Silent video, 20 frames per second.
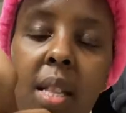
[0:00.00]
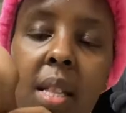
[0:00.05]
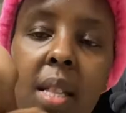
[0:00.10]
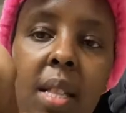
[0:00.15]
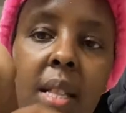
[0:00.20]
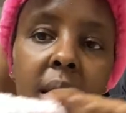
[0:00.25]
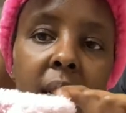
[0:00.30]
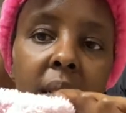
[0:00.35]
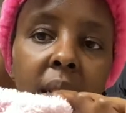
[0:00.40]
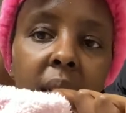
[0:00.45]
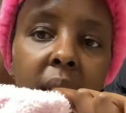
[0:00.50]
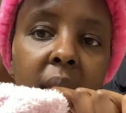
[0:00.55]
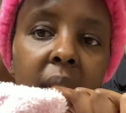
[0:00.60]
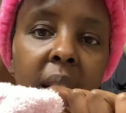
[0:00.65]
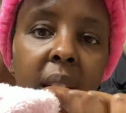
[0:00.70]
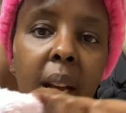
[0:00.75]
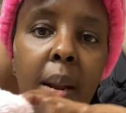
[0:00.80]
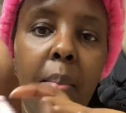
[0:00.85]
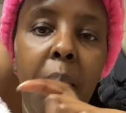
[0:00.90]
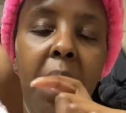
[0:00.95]
This is the
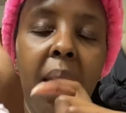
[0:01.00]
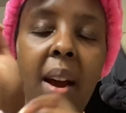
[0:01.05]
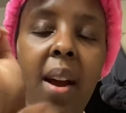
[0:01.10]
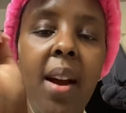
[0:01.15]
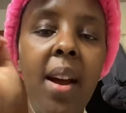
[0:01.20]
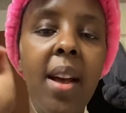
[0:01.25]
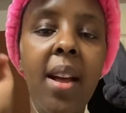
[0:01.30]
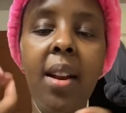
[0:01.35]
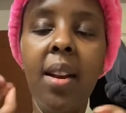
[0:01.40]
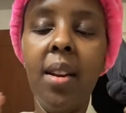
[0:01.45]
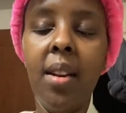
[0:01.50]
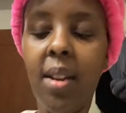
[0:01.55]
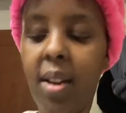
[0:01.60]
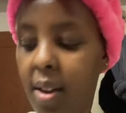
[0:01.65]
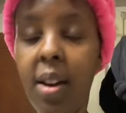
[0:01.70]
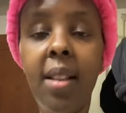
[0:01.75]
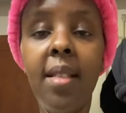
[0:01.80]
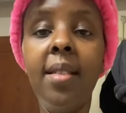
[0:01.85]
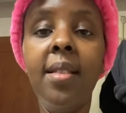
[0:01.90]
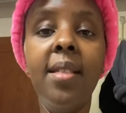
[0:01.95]
second pair and
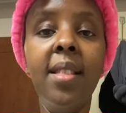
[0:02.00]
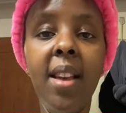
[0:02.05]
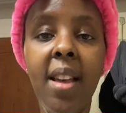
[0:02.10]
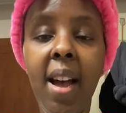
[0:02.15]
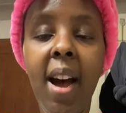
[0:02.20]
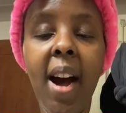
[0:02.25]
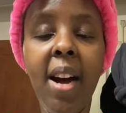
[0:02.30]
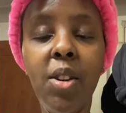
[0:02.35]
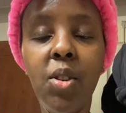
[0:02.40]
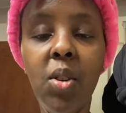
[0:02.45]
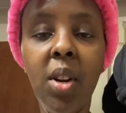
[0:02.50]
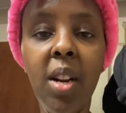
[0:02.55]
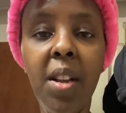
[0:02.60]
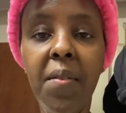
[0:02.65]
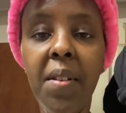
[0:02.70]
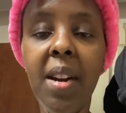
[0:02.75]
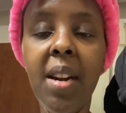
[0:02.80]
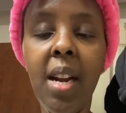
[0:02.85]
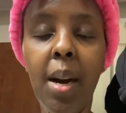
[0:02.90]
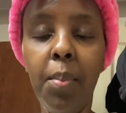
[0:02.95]
they actually
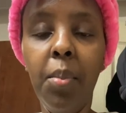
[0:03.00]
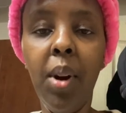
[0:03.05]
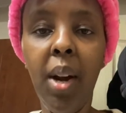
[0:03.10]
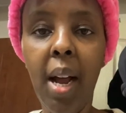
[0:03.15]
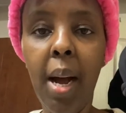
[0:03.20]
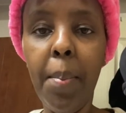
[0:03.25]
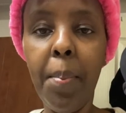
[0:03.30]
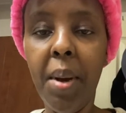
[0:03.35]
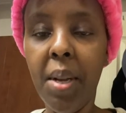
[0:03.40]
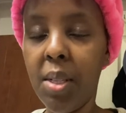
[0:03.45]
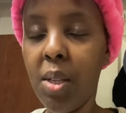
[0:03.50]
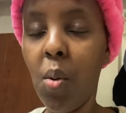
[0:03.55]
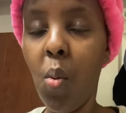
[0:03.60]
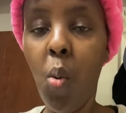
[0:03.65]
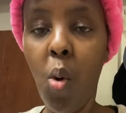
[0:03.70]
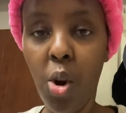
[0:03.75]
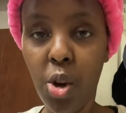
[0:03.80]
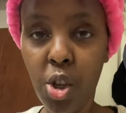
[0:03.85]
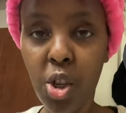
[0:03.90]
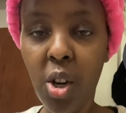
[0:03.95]
even double up as a
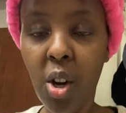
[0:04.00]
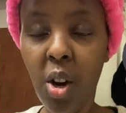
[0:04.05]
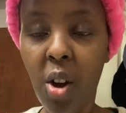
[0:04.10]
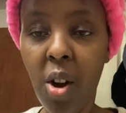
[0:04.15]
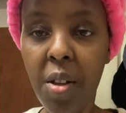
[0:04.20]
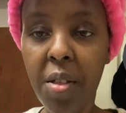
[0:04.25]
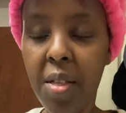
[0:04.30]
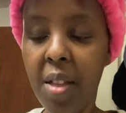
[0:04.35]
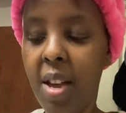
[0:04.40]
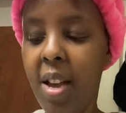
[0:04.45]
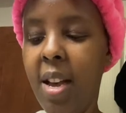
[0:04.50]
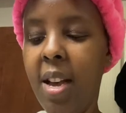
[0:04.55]
washcloth.